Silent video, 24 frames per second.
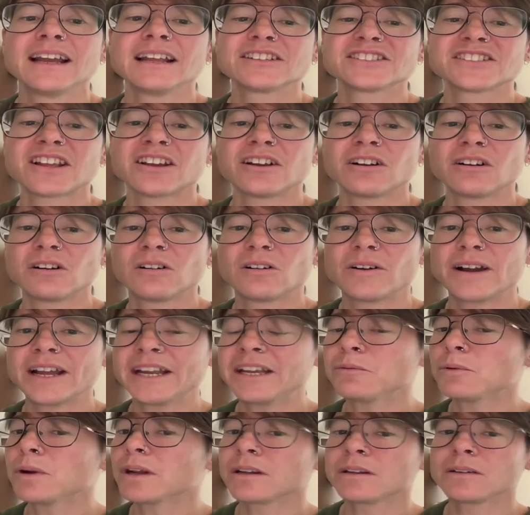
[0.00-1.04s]
So
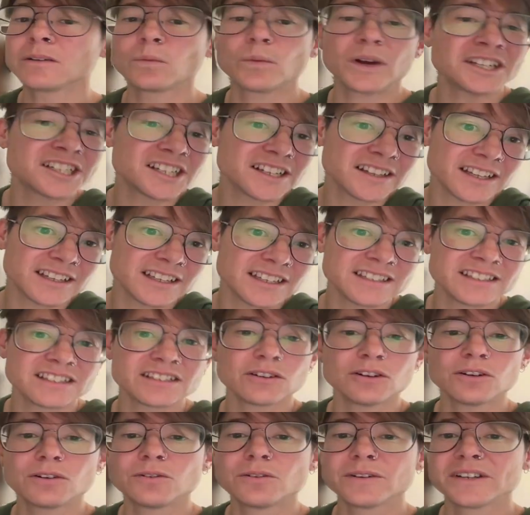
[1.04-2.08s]
anyone watching this
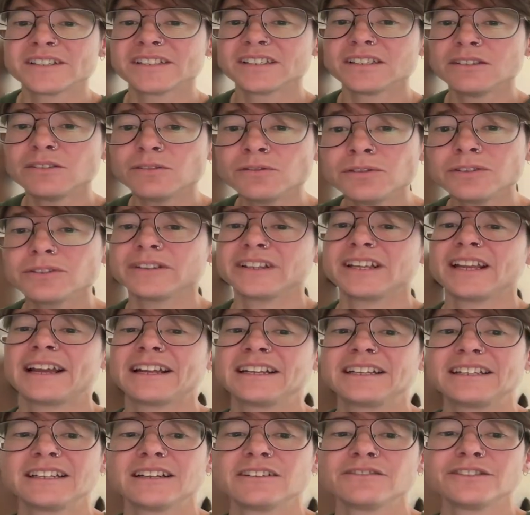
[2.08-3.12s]
who is new to the
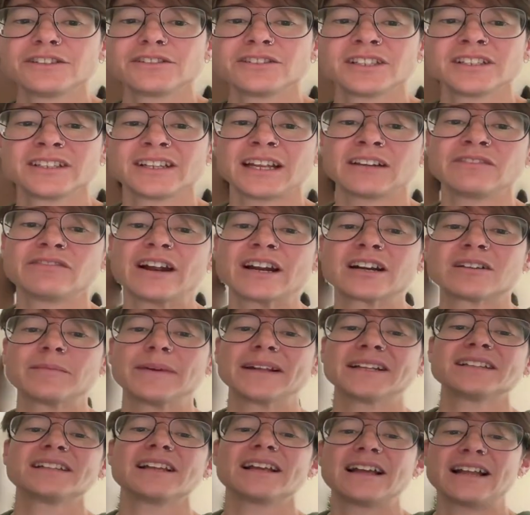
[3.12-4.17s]
idea of using the
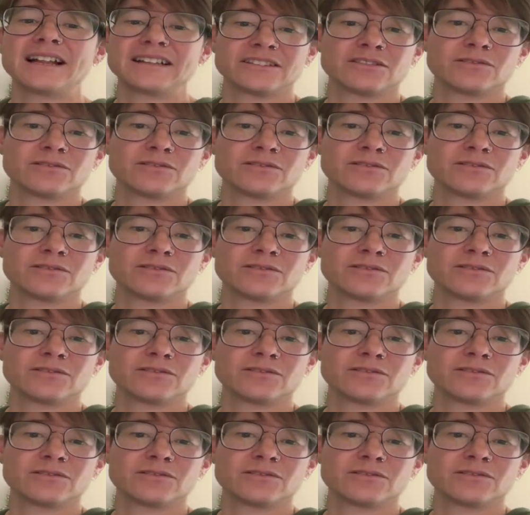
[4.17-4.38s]
environment as a